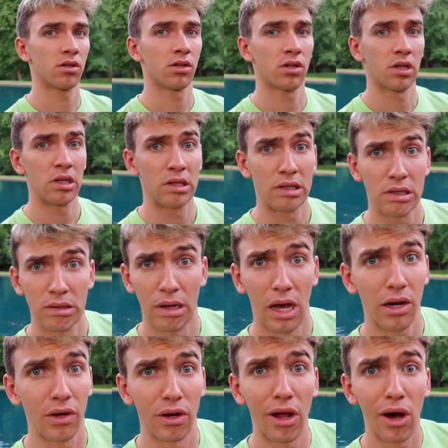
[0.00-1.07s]
you think, Steve?
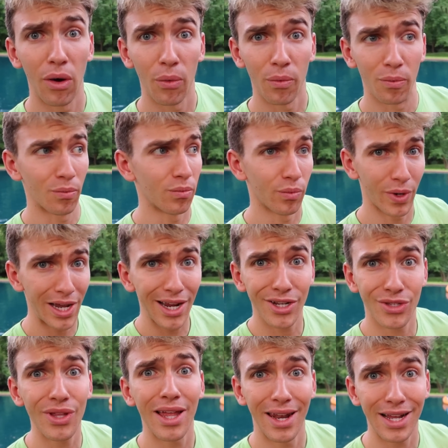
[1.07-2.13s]
I don't know. We gotta
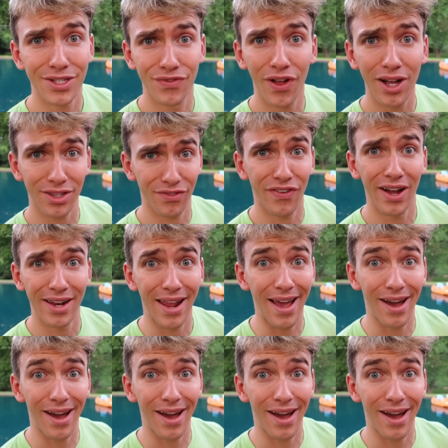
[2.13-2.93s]
do that next vlog to find